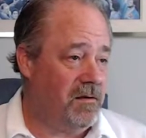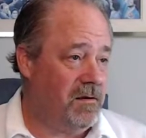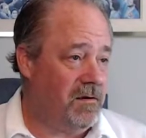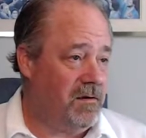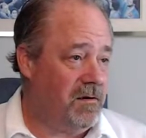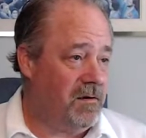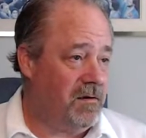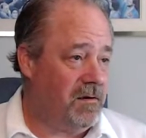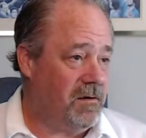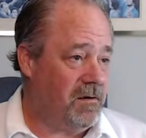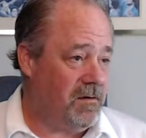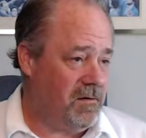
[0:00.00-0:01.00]

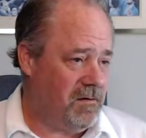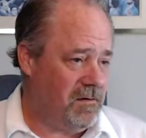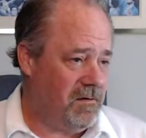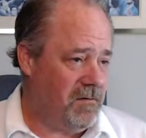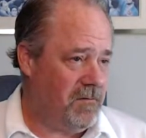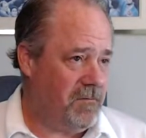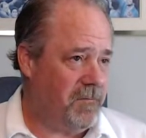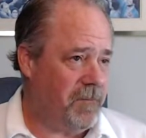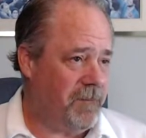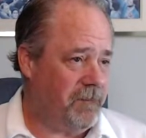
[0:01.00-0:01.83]
No one is speaking in this clip.